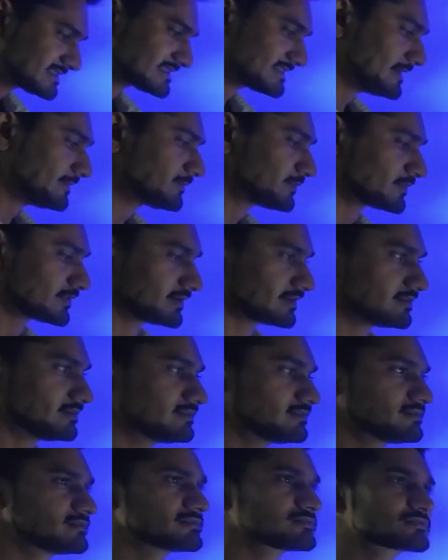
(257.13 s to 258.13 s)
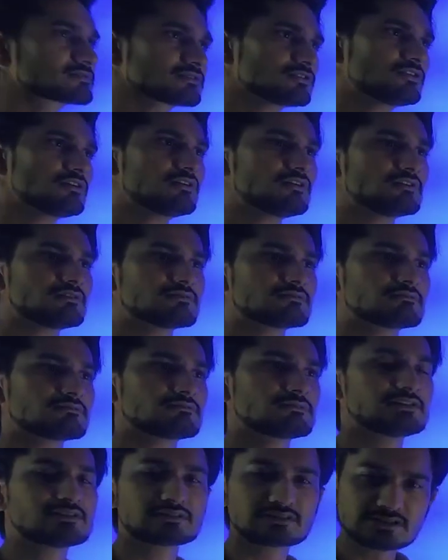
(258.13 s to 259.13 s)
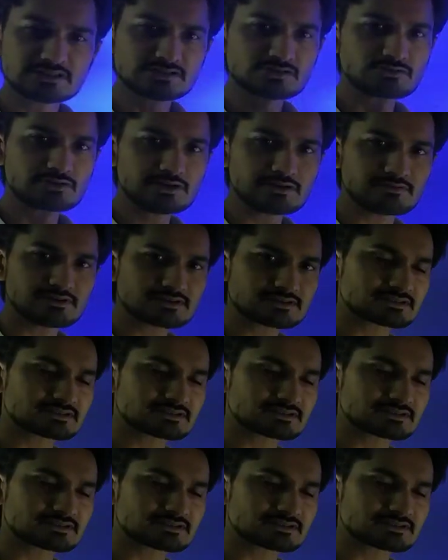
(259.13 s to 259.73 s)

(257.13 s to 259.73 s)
chapter. So in this universe